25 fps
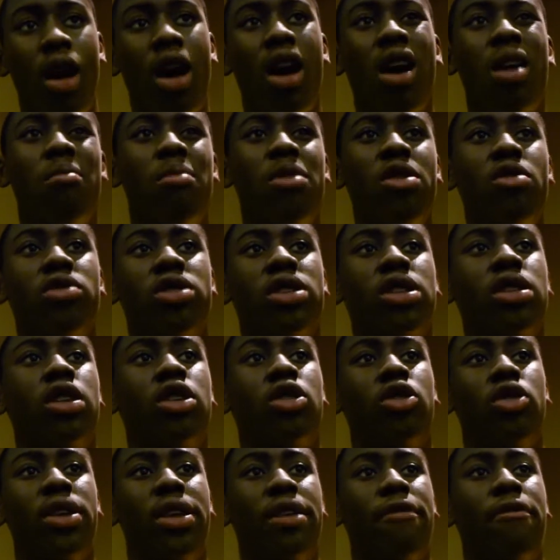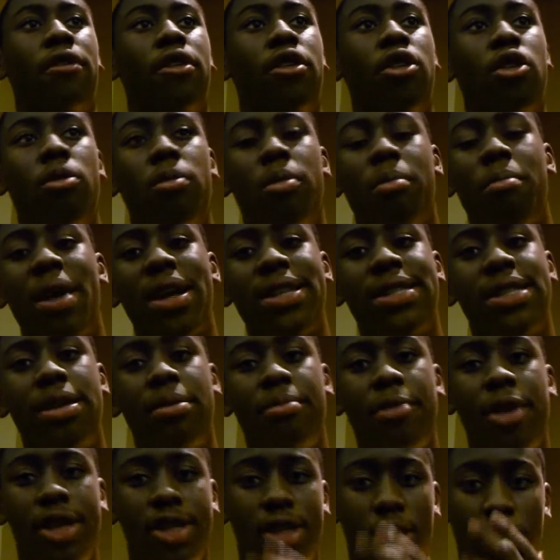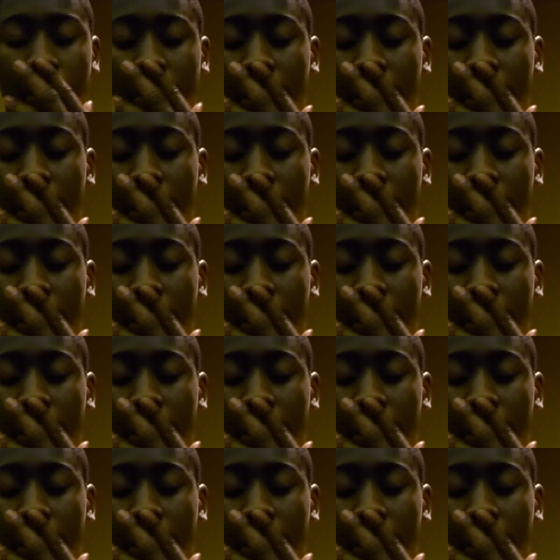It was a little difficult. My teammates are